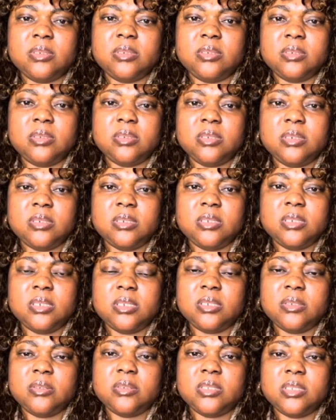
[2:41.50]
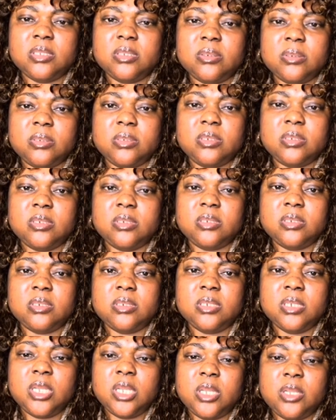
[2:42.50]
UK, if you want to go to UK,
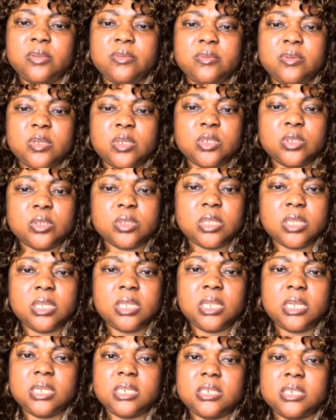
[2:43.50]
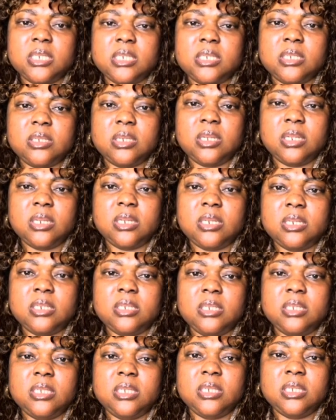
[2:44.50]
Northern Ireland and Ireland,
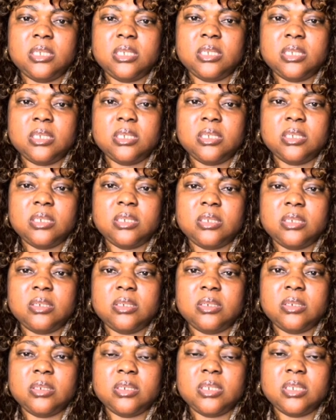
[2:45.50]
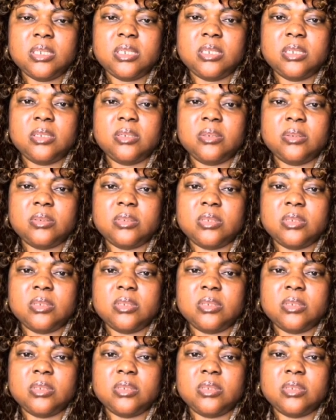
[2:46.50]
you see they are working towards